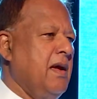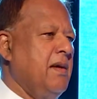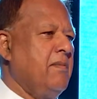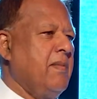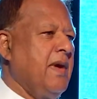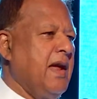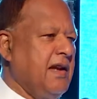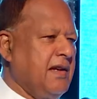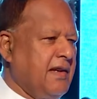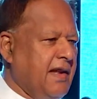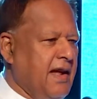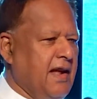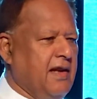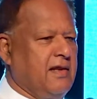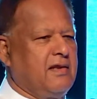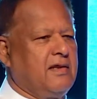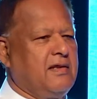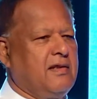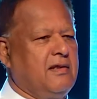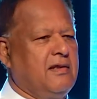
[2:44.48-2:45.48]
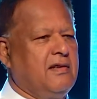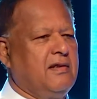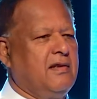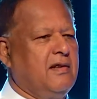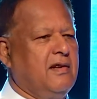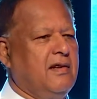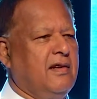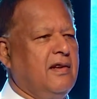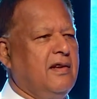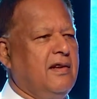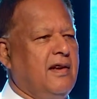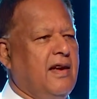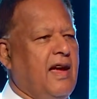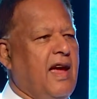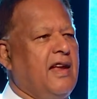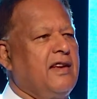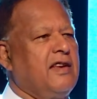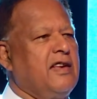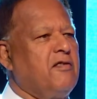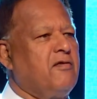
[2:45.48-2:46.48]
maintains
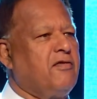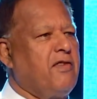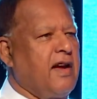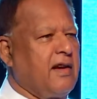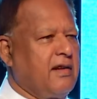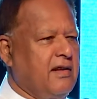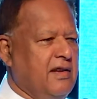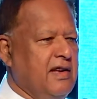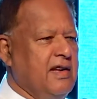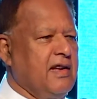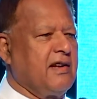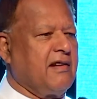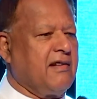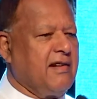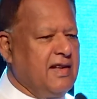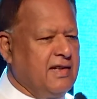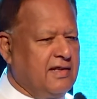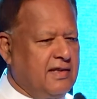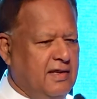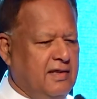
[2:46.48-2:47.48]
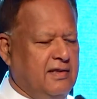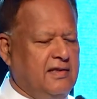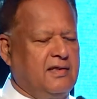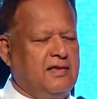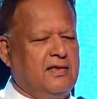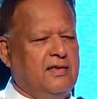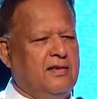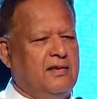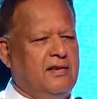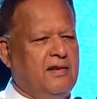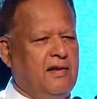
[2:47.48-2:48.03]
and in fact increases